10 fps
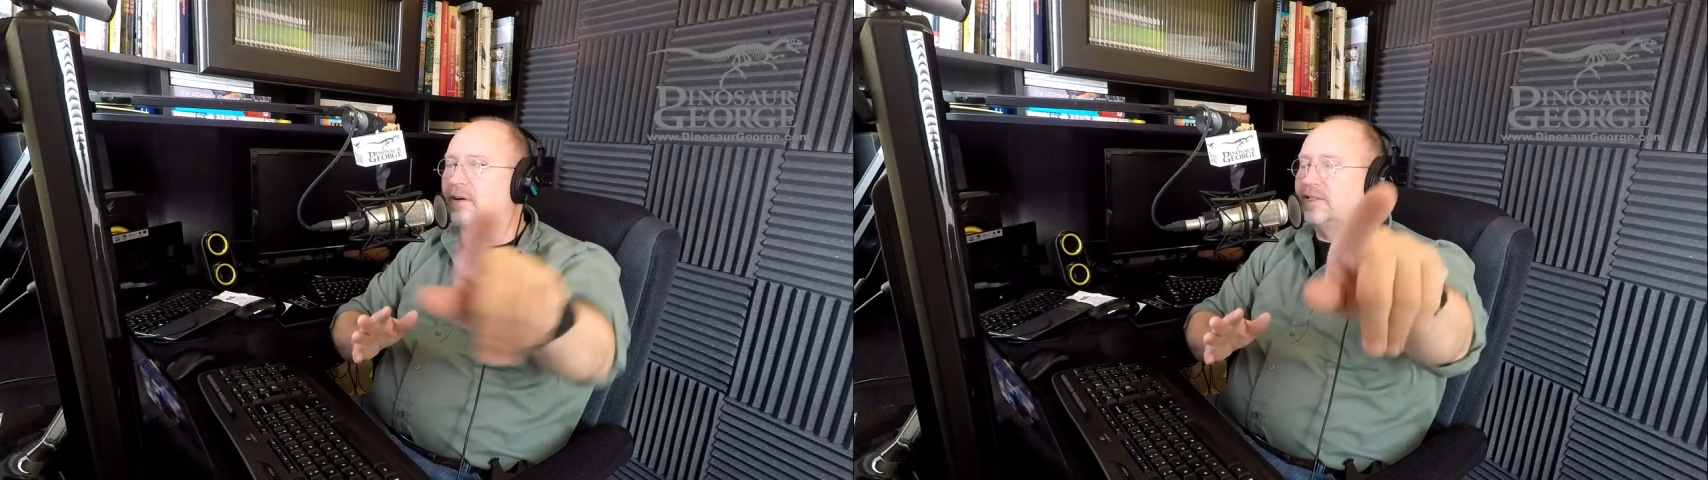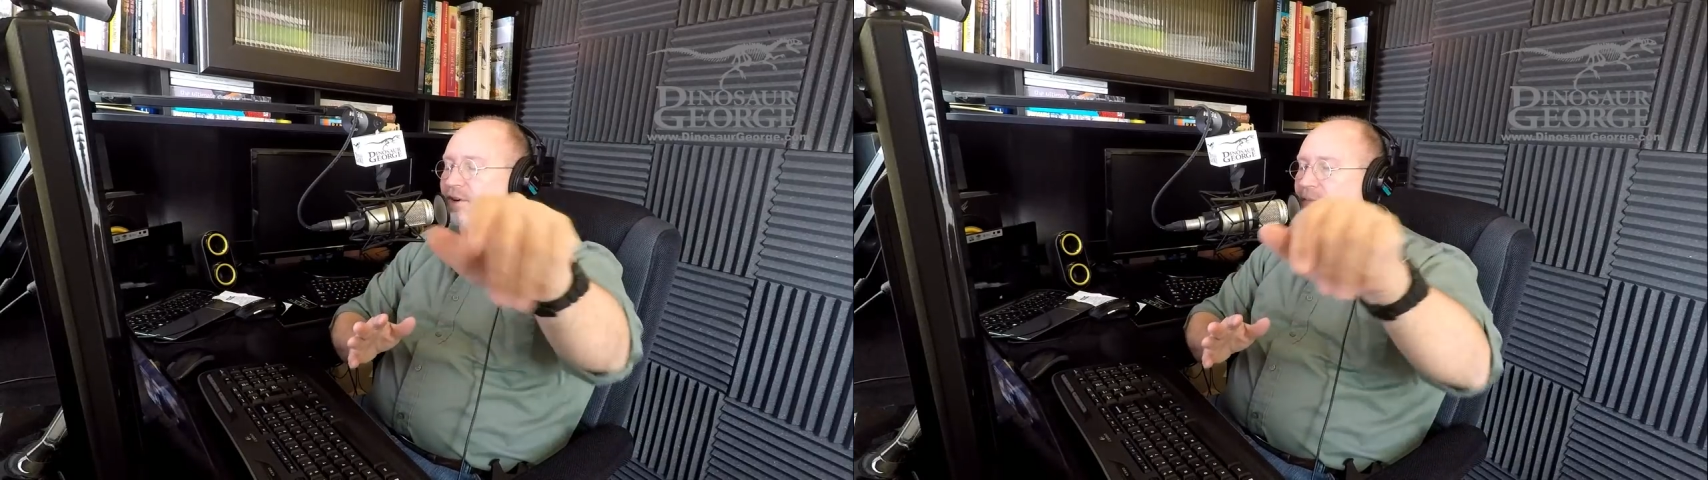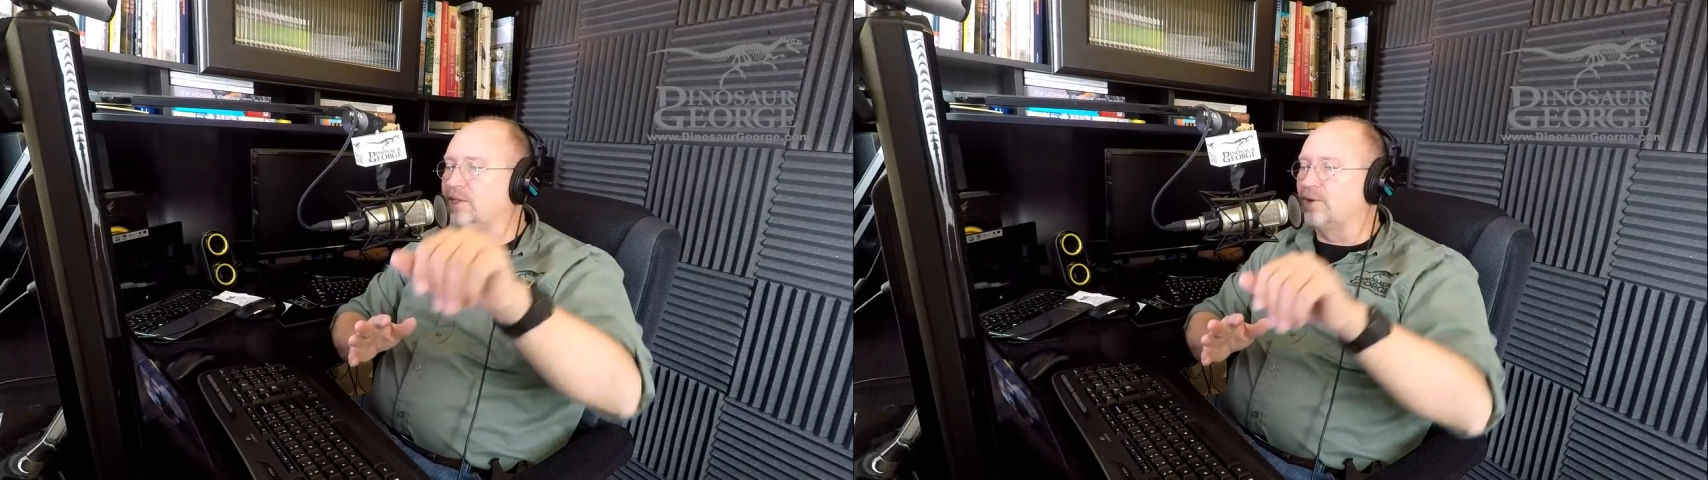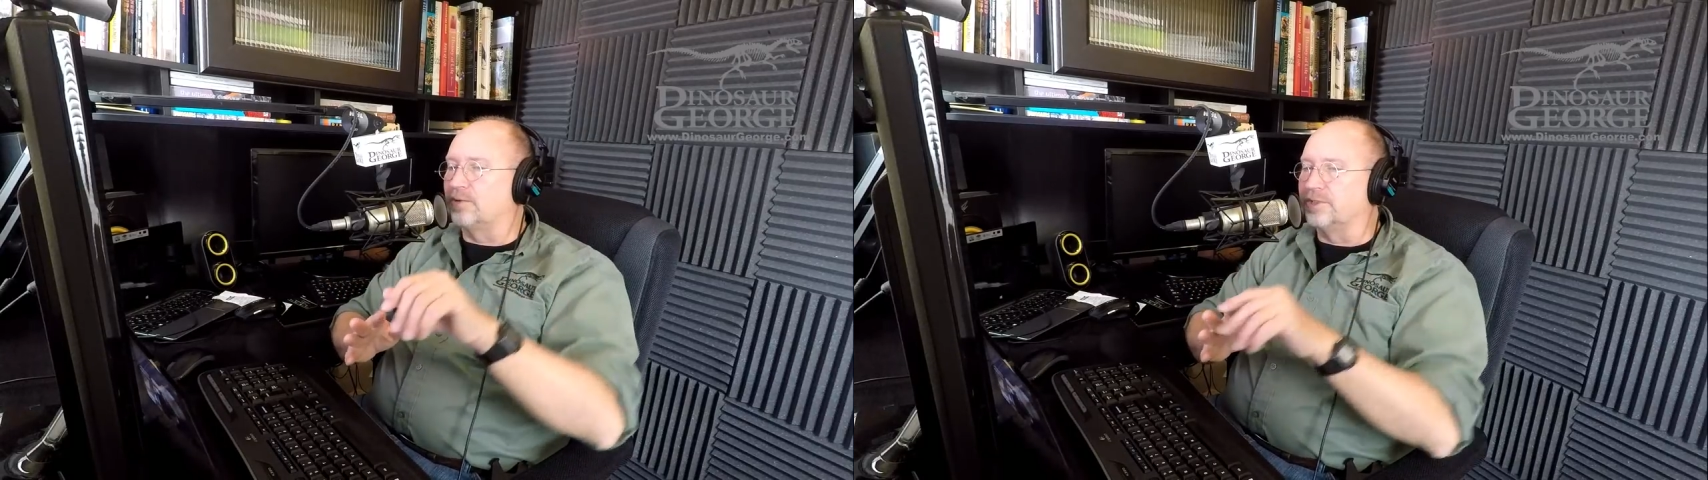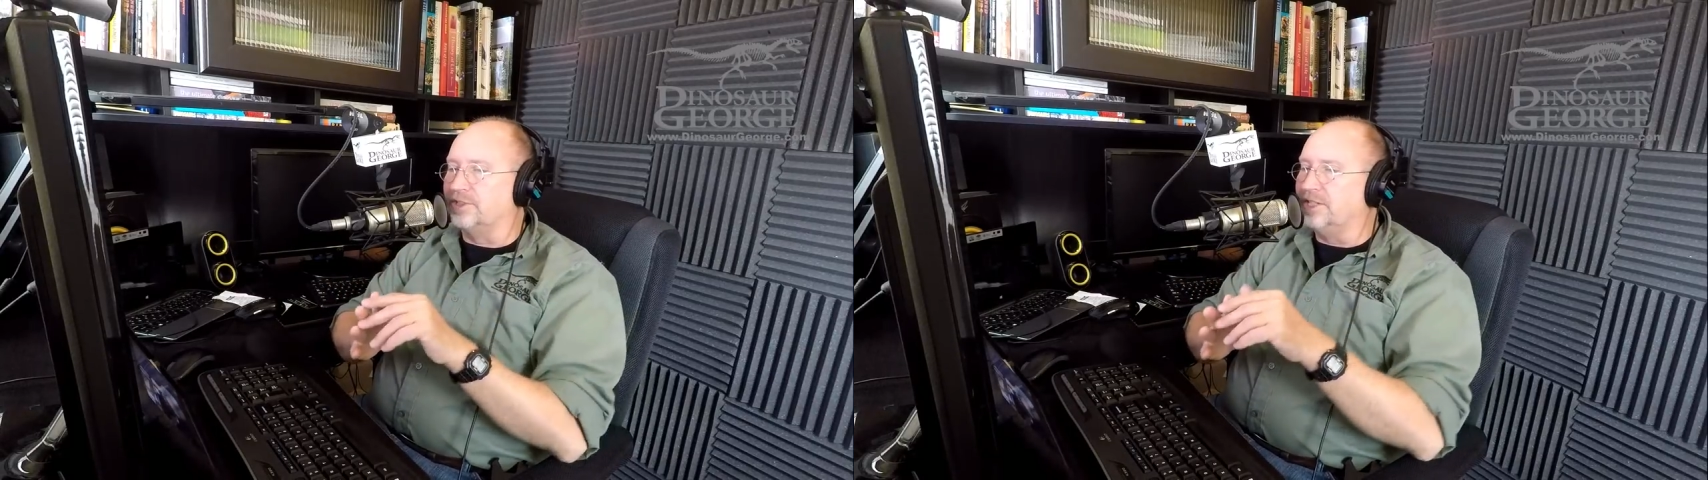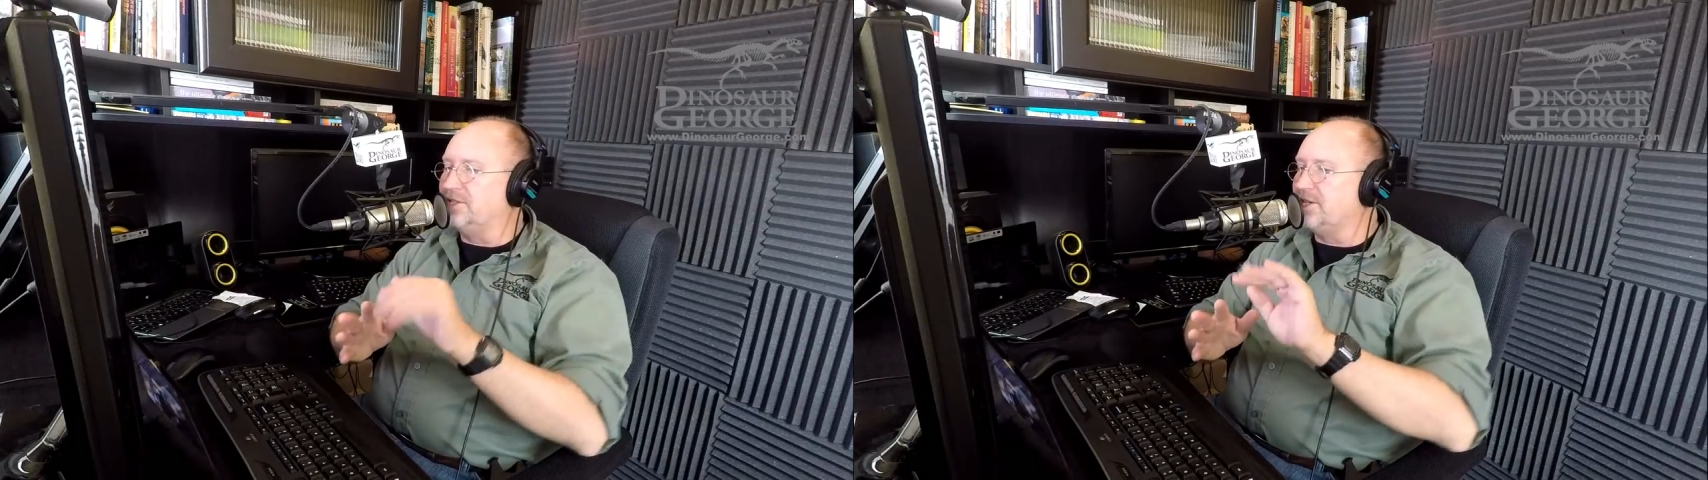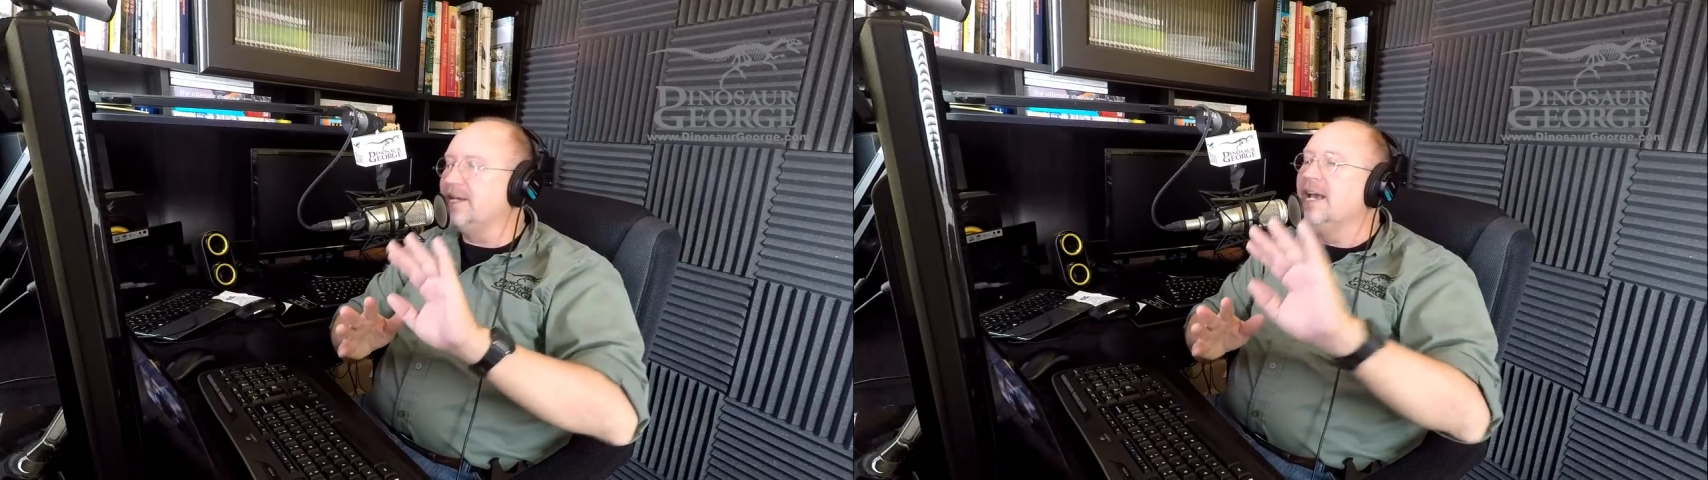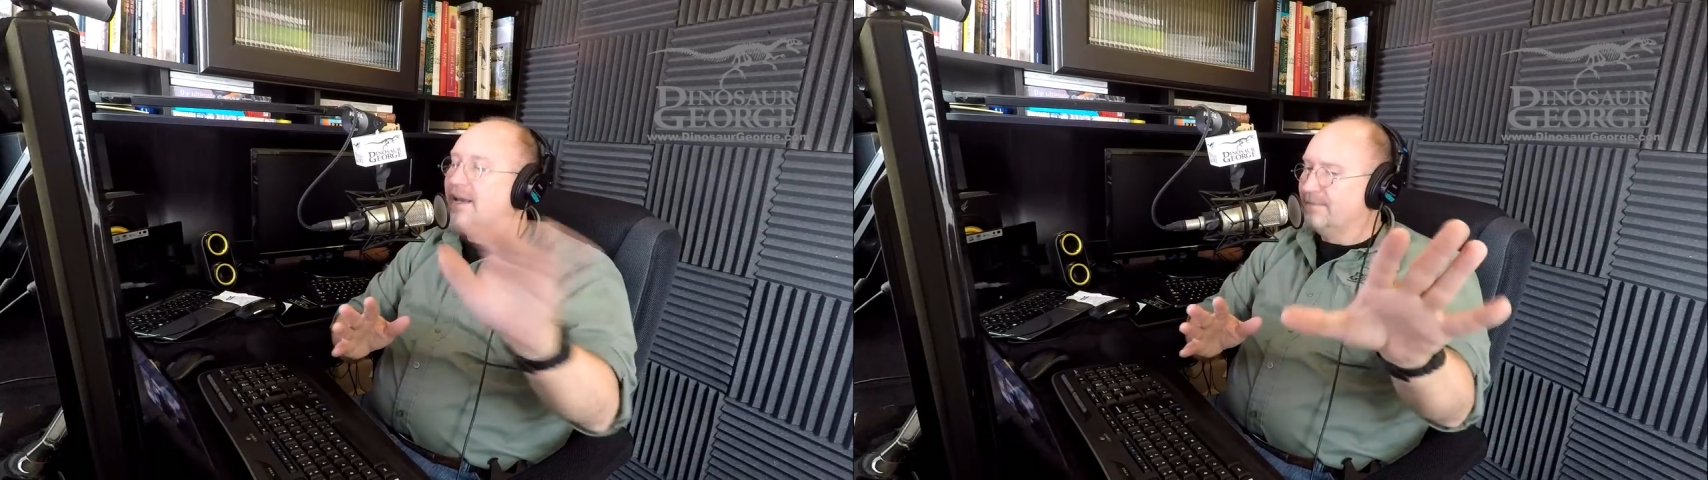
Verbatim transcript: Always call me Georgia DG.